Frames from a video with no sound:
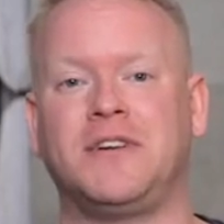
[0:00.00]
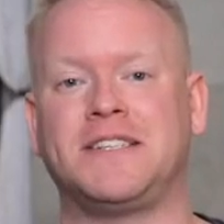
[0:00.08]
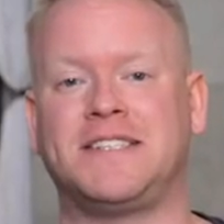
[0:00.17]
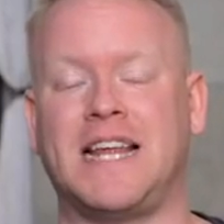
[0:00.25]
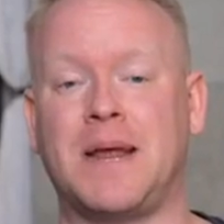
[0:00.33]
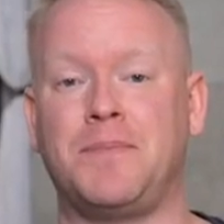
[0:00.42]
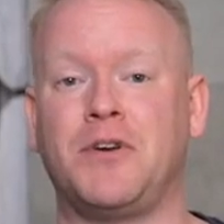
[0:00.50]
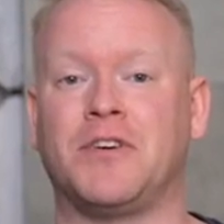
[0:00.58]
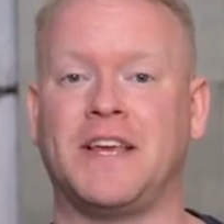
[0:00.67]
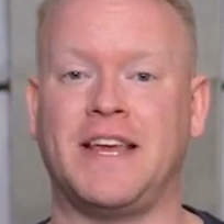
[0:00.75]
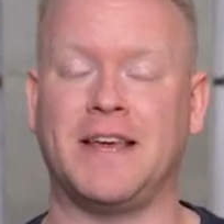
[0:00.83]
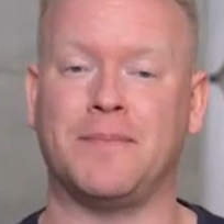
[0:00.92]
to set up your
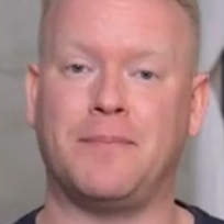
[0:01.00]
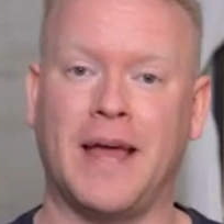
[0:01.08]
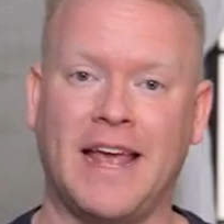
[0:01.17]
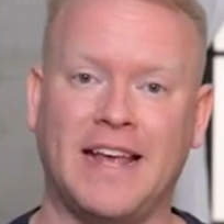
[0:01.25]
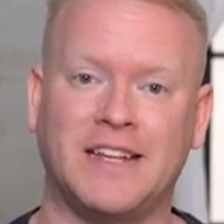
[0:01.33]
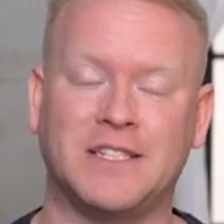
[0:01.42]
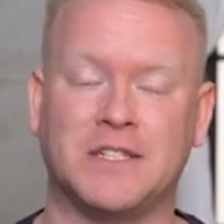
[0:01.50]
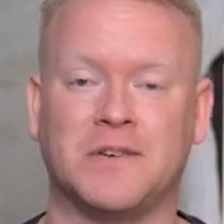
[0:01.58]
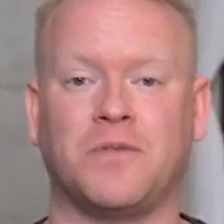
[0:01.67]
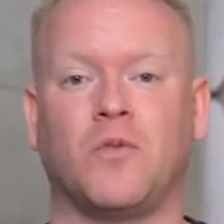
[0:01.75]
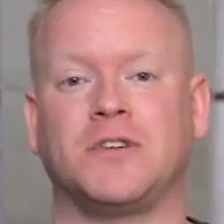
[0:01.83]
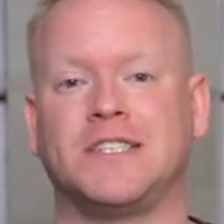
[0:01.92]
campaigns
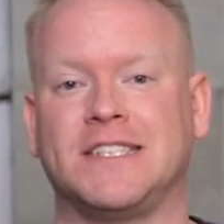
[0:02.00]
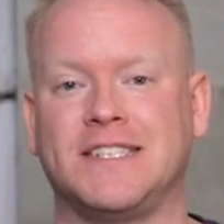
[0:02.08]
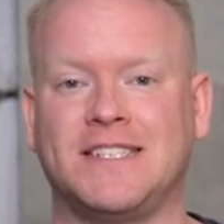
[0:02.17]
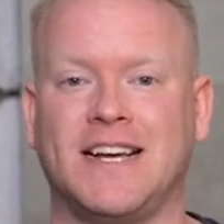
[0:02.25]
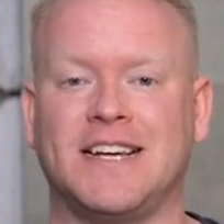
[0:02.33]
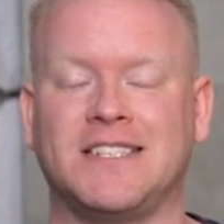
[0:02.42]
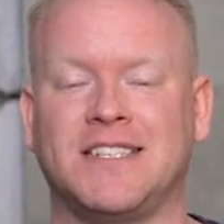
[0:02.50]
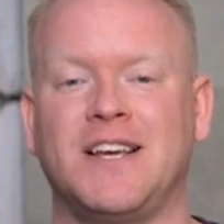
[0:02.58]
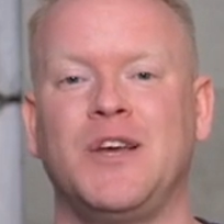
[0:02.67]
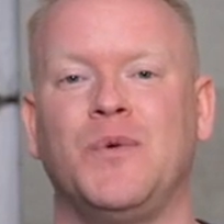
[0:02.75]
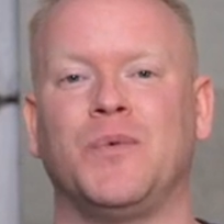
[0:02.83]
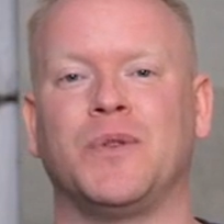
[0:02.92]
for success
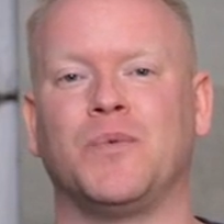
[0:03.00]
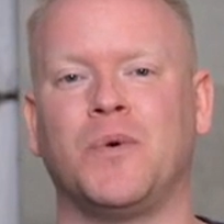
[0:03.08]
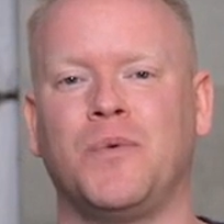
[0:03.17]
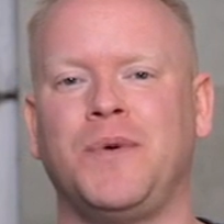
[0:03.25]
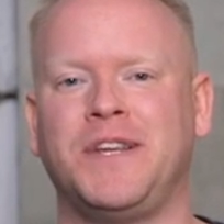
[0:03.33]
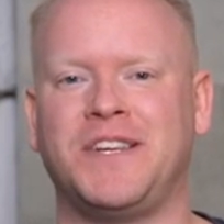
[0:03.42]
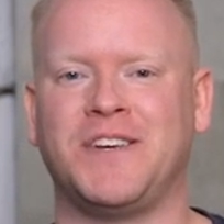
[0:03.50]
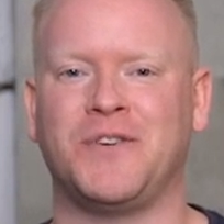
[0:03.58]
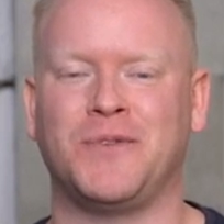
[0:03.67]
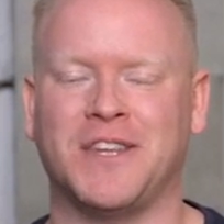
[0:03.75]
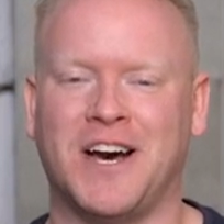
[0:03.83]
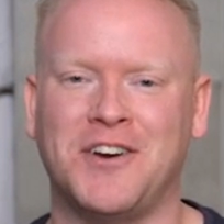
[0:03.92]
with what we do
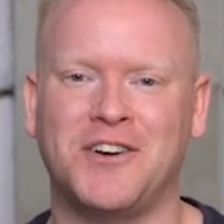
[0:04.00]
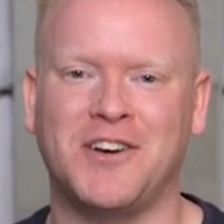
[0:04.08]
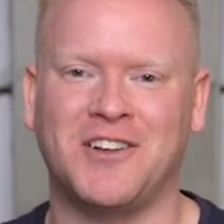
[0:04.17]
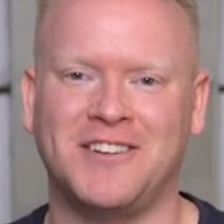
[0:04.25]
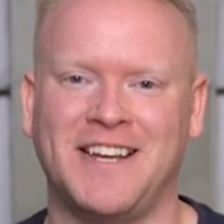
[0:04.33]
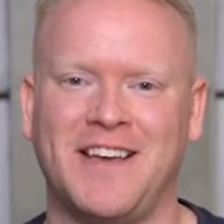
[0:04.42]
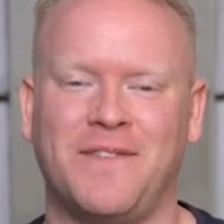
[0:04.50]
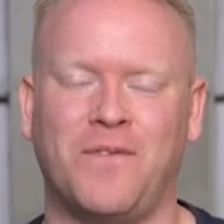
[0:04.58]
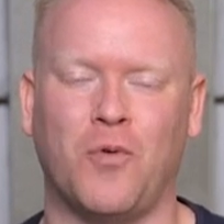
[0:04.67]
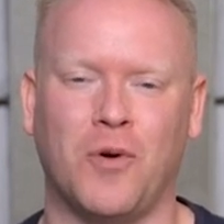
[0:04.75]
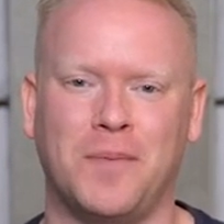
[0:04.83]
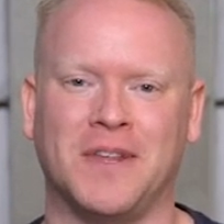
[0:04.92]
with the $100 a day
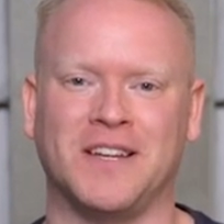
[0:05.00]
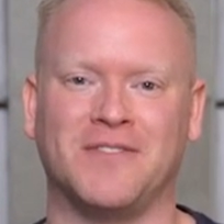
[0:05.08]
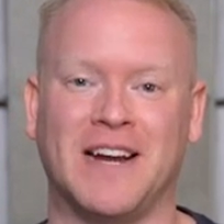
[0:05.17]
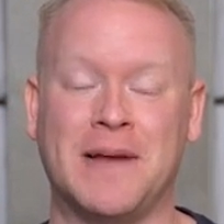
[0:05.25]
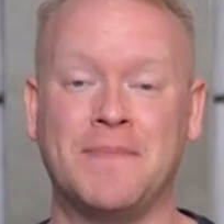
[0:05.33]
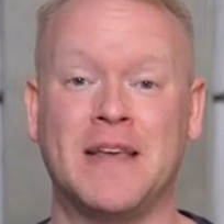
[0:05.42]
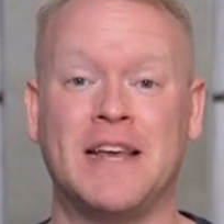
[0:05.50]
formula, right?